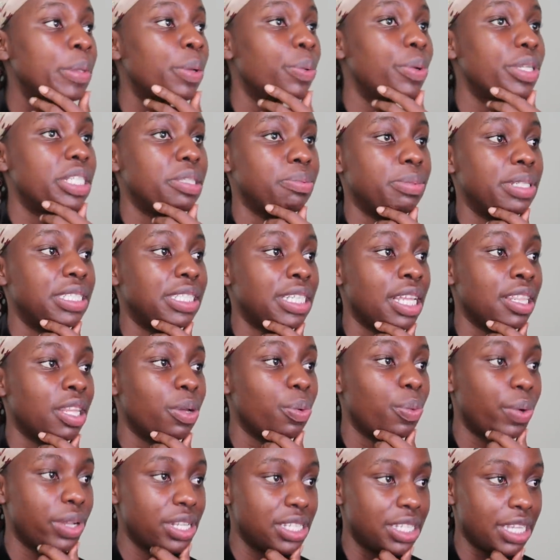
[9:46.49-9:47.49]
which means that
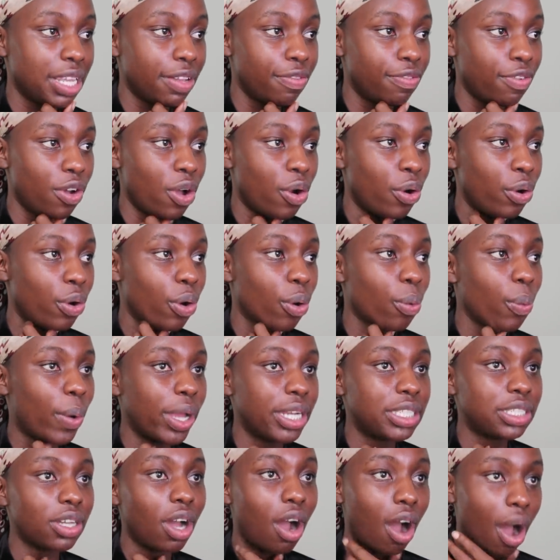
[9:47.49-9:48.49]
the Wednesday vlog
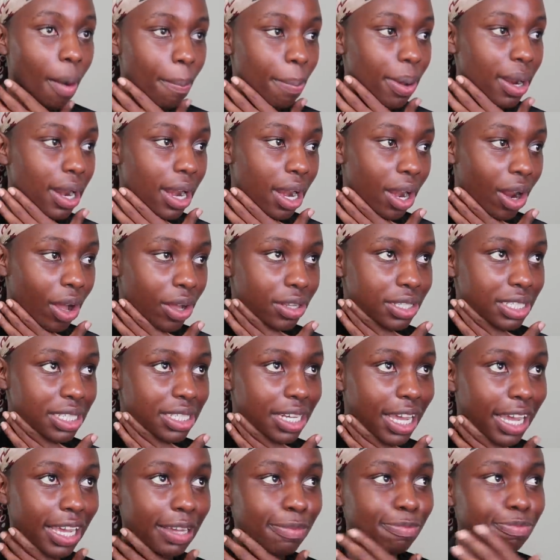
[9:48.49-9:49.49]
went up last
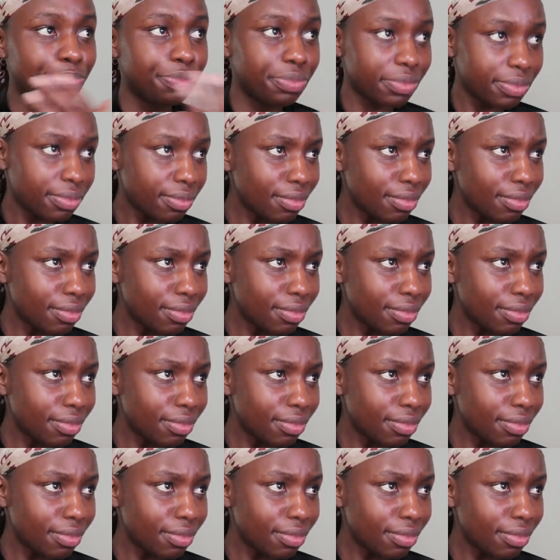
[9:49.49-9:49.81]
night.